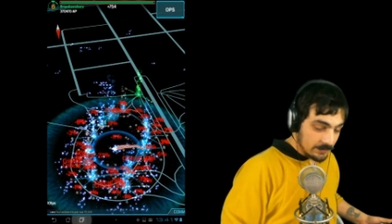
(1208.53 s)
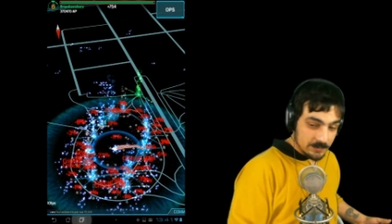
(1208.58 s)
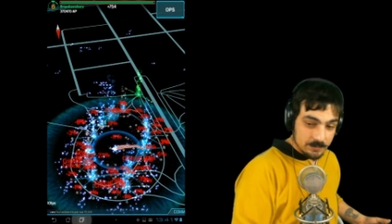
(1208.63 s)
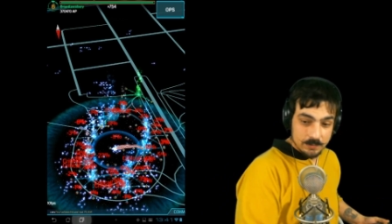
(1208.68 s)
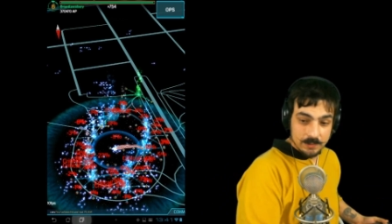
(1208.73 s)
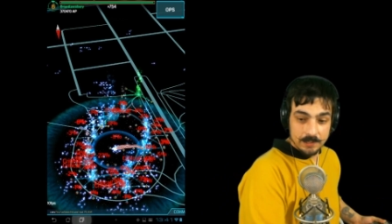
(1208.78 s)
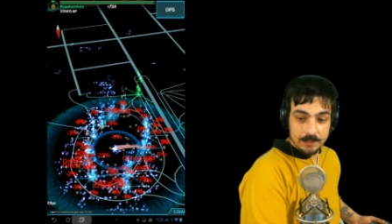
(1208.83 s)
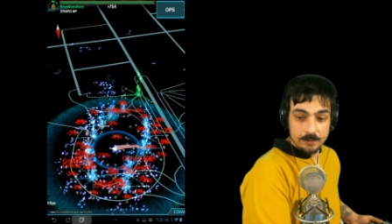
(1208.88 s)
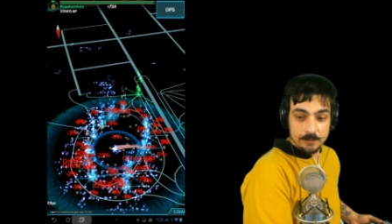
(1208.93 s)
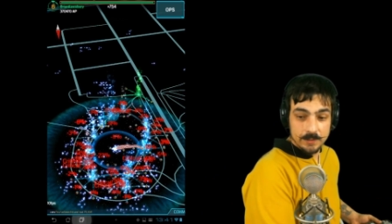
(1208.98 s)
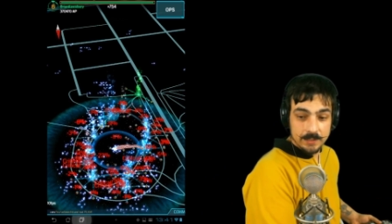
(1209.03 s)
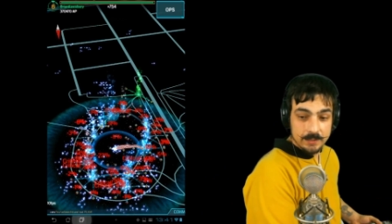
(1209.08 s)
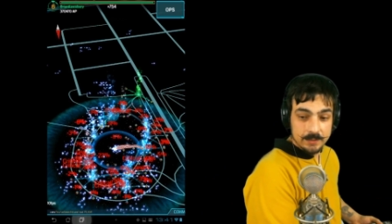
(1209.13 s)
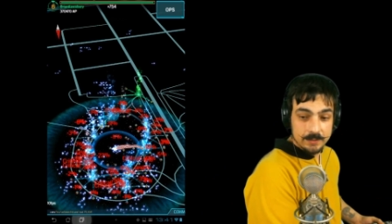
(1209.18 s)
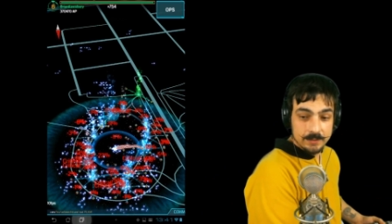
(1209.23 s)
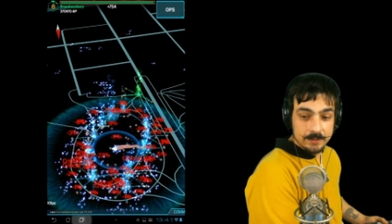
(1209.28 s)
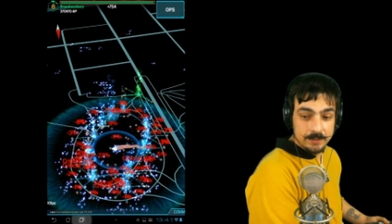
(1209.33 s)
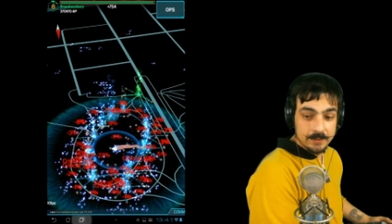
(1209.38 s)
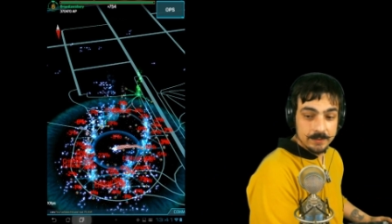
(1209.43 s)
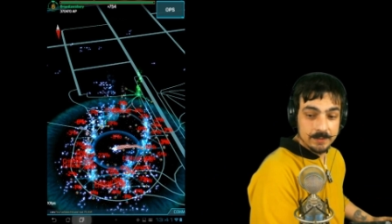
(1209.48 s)
That was pretty
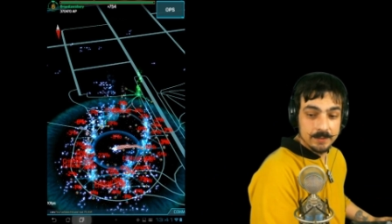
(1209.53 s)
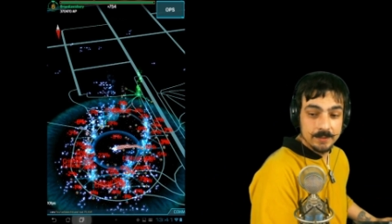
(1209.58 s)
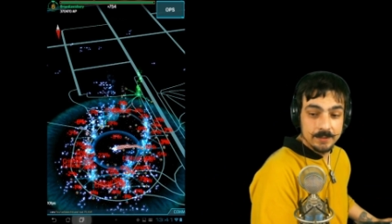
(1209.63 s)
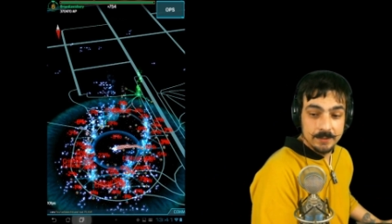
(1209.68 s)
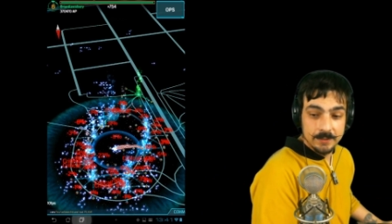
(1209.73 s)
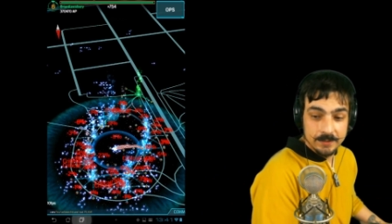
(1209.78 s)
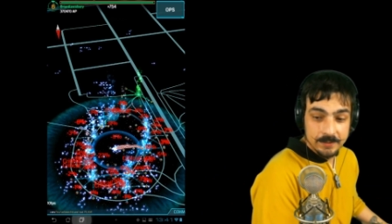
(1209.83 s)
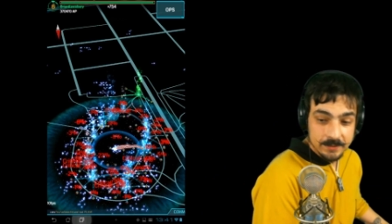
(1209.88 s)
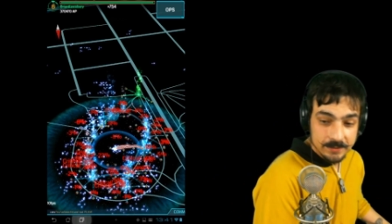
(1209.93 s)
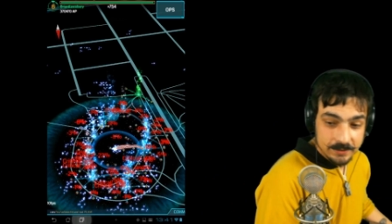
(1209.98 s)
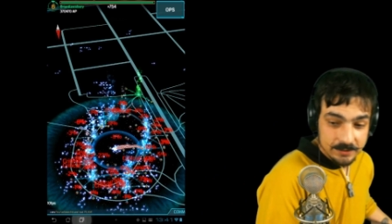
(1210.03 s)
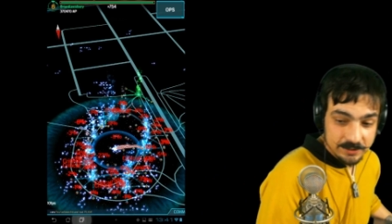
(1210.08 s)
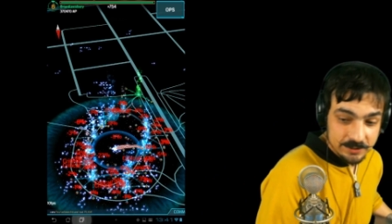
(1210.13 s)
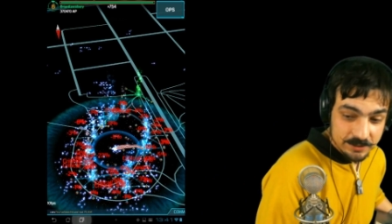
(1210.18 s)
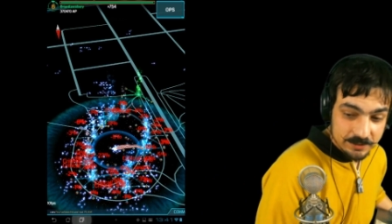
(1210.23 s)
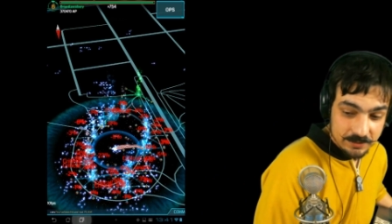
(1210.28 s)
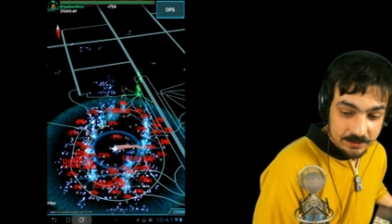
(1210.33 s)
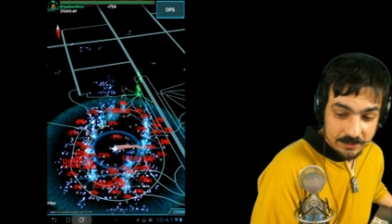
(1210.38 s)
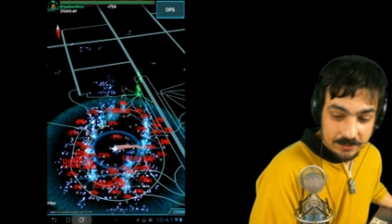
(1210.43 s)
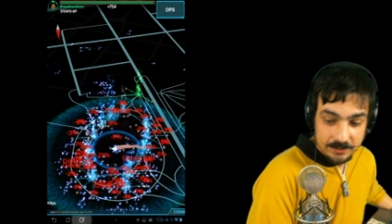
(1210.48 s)
quick.
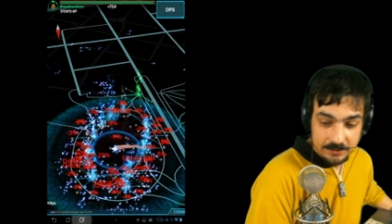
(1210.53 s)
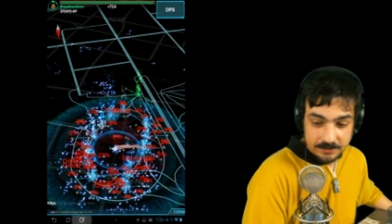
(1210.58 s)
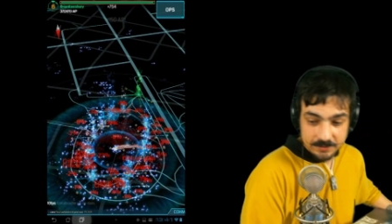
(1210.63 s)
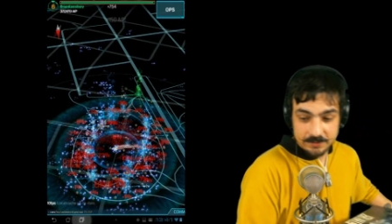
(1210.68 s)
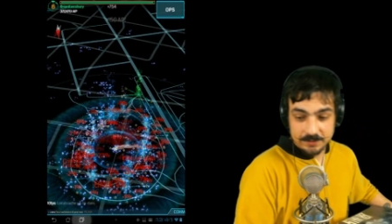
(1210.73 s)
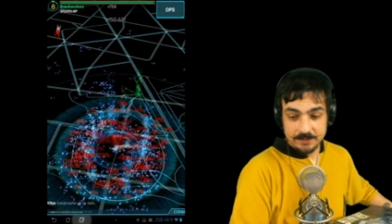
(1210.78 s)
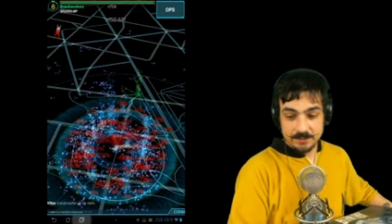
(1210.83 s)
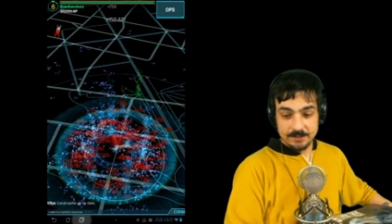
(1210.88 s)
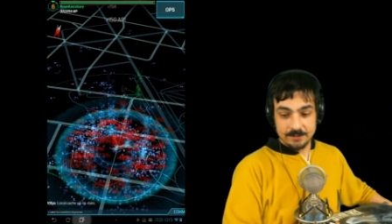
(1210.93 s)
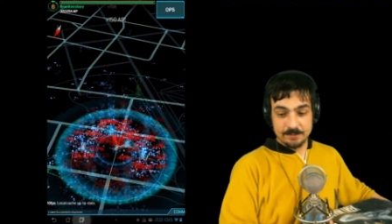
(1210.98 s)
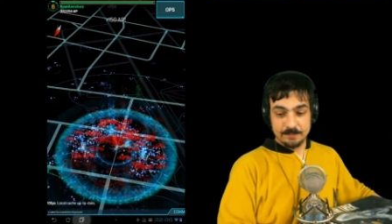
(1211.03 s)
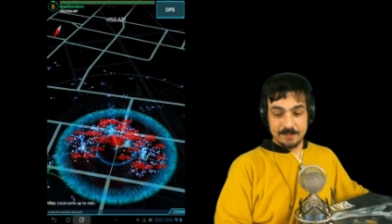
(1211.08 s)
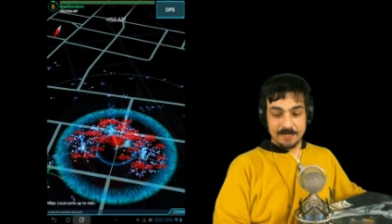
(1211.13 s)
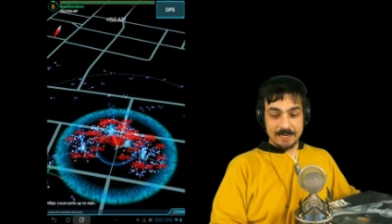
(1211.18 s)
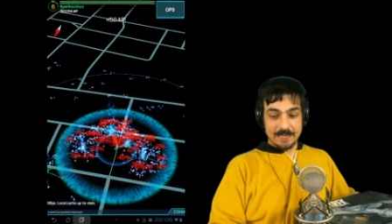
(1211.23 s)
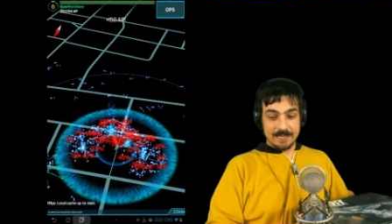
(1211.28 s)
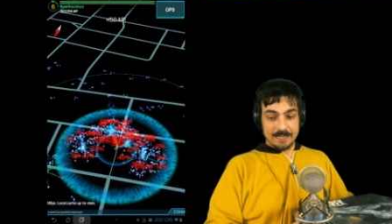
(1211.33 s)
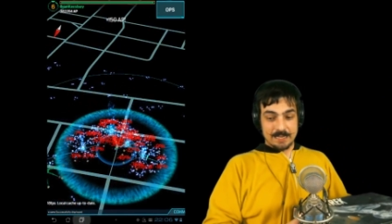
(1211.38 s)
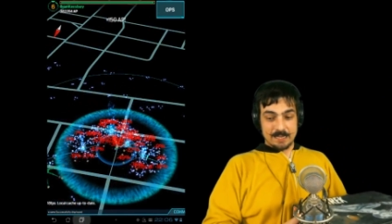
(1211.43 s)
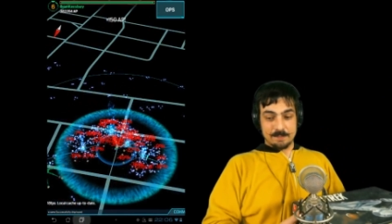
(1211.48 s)
Yeah, that wasn't too bad.
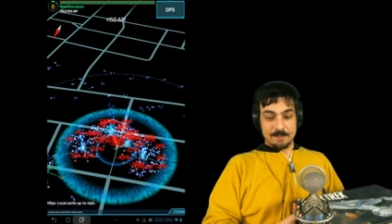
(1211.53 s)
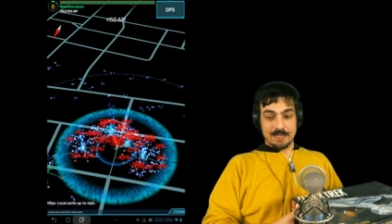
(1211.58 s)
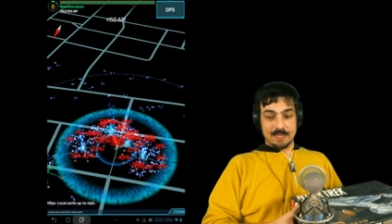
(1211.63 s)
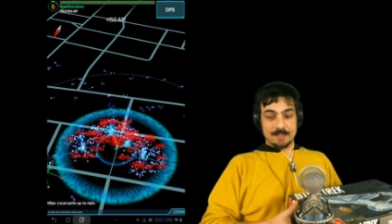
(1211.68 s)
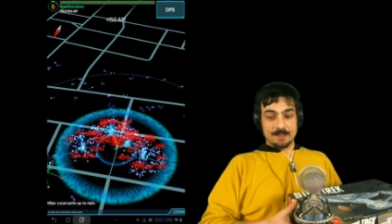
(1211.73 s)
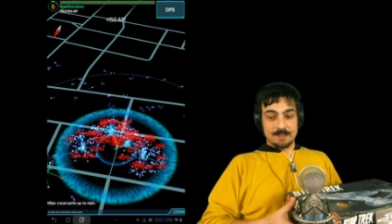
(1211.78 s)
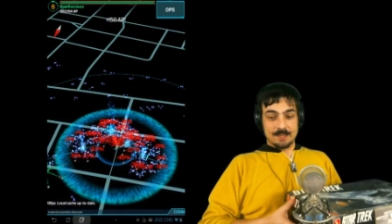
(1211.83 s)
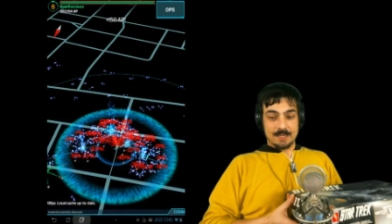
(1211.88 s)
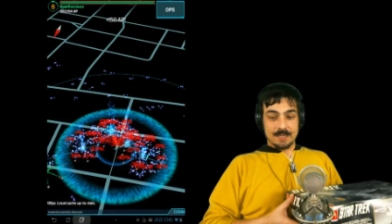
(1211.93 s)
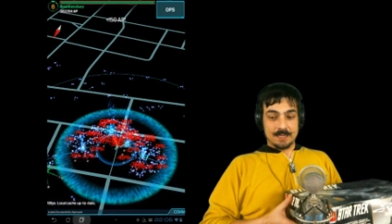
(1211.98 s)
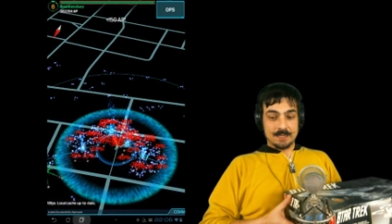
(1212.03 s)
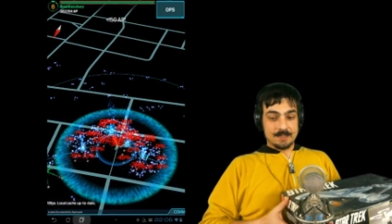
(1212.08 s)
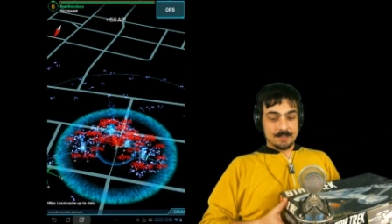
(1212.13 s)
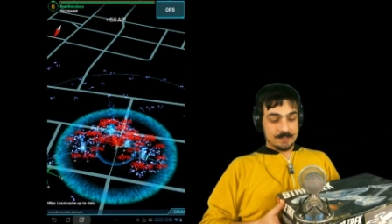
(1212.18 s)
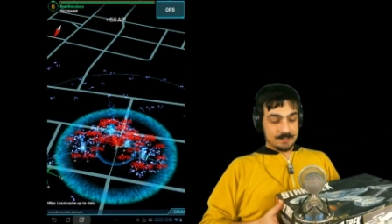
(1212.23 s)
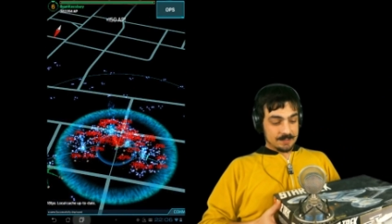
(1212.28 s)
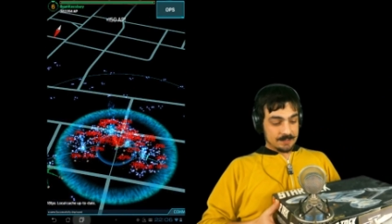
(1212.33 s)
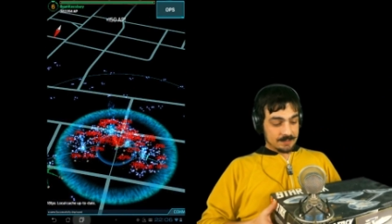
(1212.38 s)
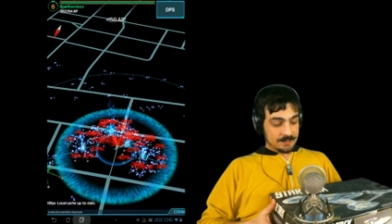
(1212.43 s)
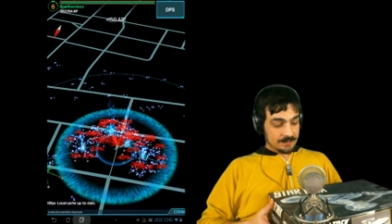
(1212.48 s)
So my dad got me a
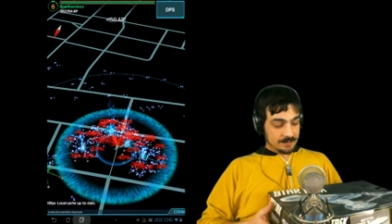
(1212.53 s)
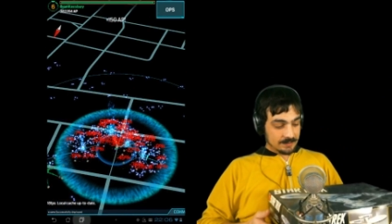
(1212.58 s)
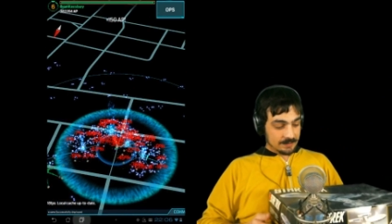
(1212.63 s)
thing.